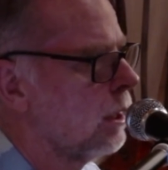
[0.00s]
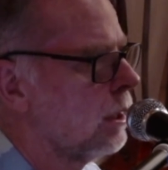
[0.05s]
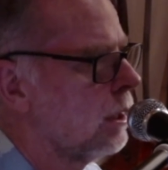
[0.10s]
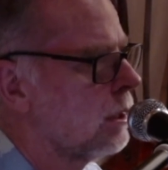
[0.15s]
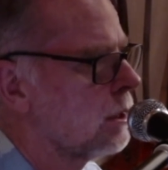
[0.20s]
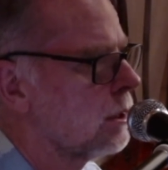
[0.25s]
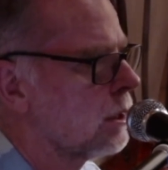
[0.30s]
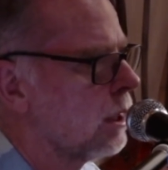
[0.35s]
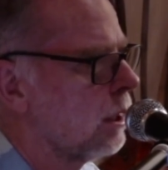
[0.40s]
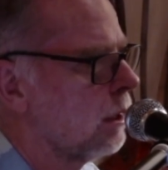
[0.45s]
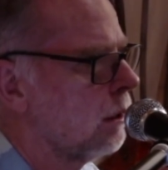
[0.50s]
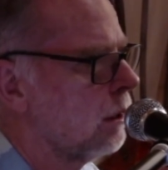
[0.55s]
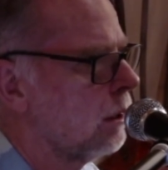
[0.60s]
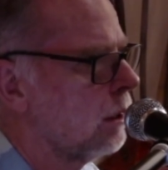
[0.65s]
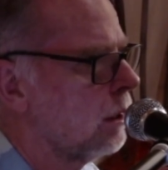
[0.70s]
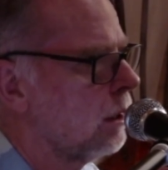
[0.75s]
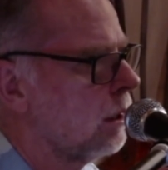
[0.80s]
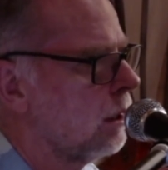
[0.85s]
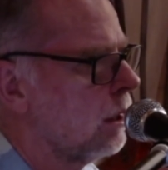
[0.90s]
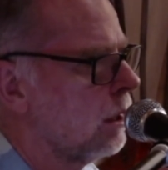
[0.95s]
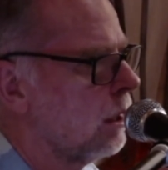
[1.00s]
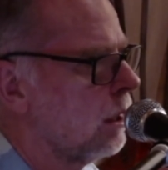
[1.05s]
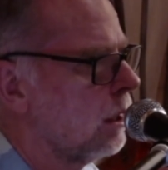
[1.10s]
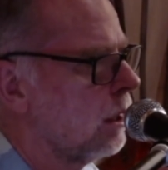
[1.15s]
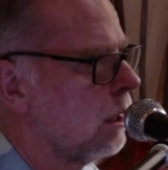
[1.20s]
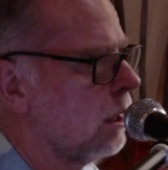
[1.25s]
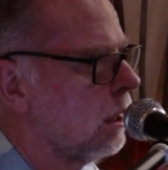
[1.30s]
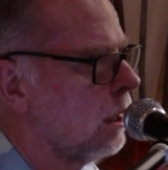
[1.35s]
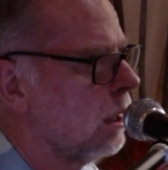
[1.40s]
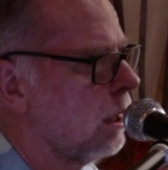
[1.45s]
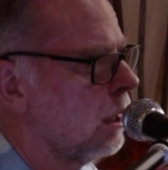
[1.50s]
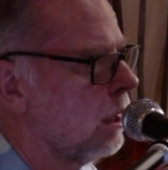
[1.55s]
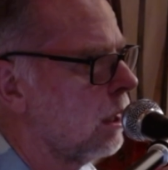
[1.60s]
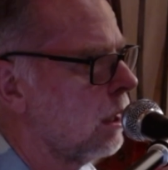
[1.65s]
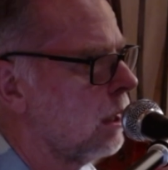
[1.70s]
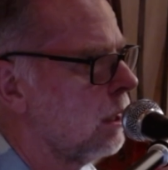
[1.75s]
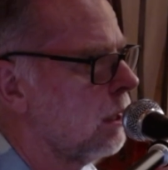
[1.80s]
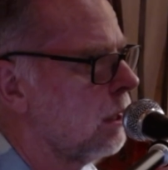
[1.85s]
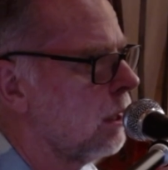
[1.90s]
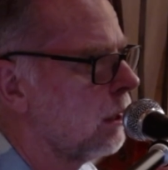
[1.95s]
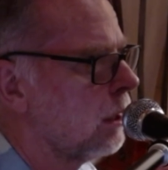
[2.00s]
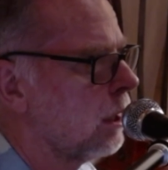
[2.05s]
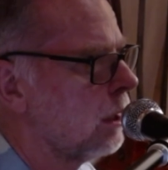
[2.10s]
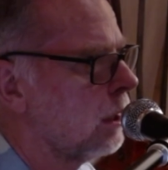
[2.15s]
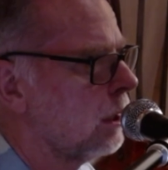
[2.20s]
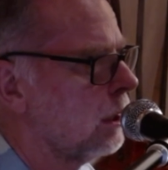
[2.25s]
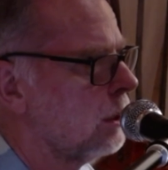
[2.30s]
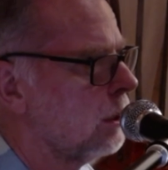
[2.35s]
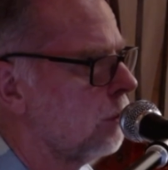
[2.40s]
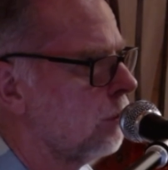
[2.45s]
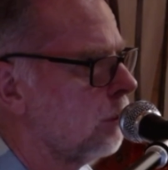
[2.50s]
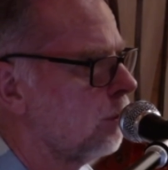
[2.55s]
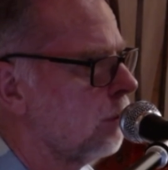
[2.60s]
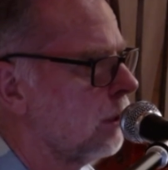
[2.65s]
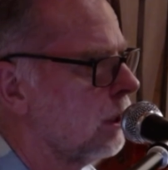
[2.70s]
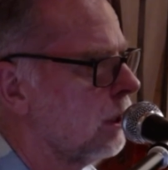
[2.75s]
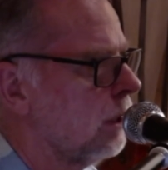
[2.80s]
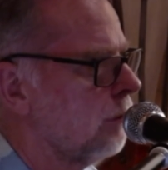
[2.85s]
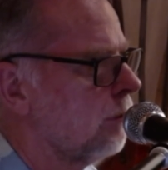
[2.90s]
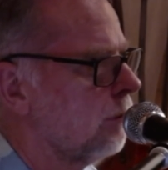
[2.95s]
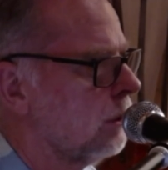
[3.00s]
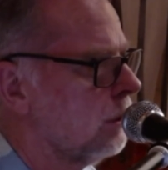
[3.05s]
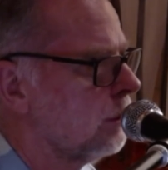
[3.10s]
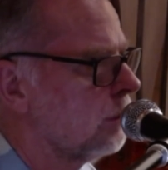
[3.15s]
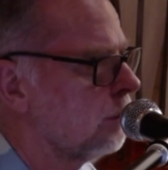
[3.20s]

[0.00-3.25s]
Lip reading: So not only do we believe it,